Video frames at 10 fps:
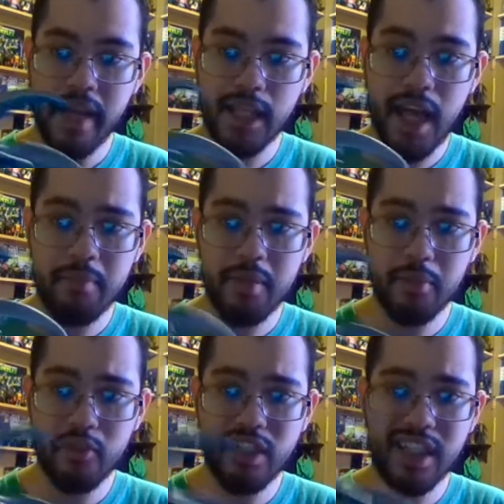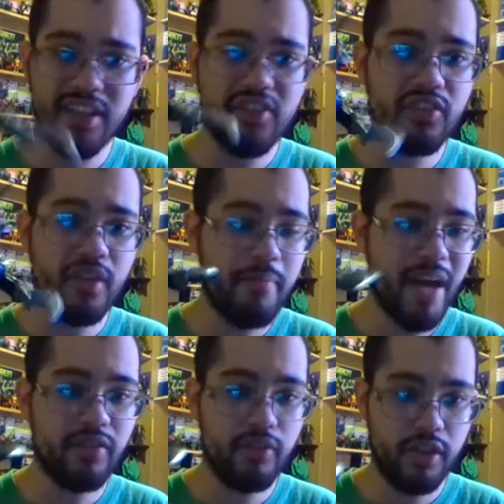A lot of people said that this is the
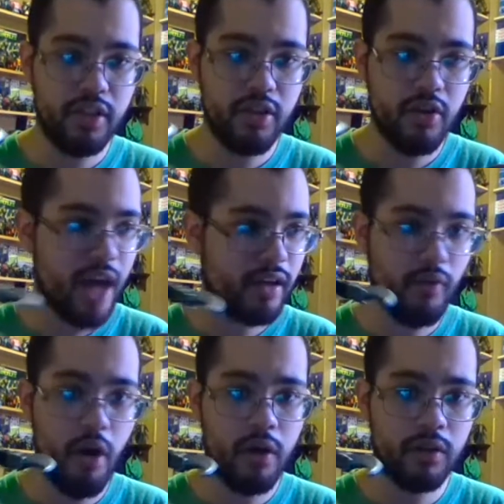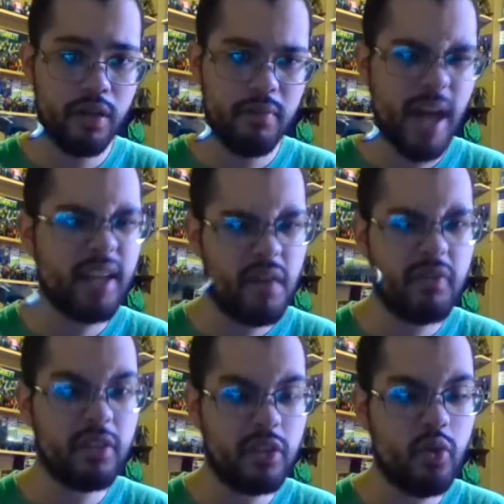best figure out of all of them. I
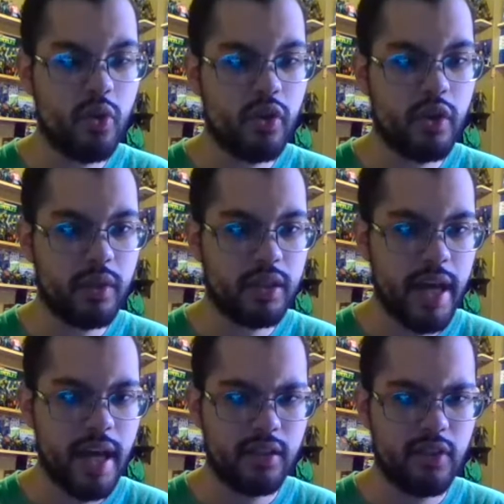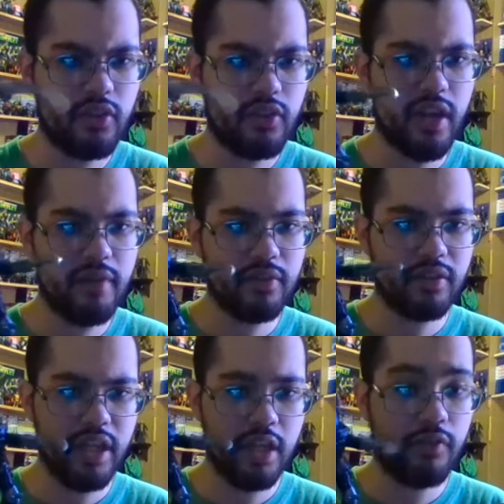definitely do agree with that. This is
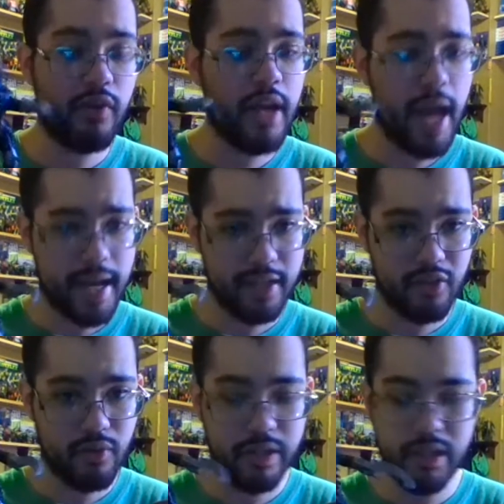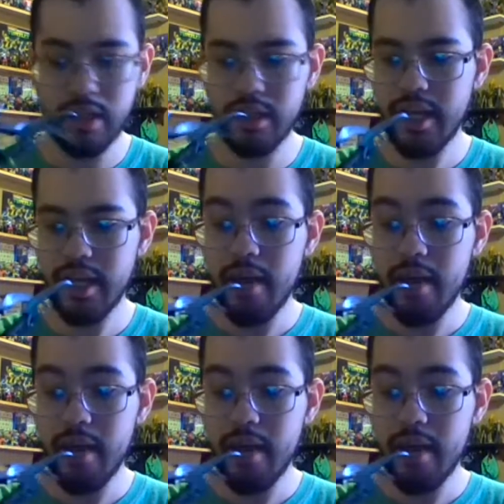definitely, it's very accurate.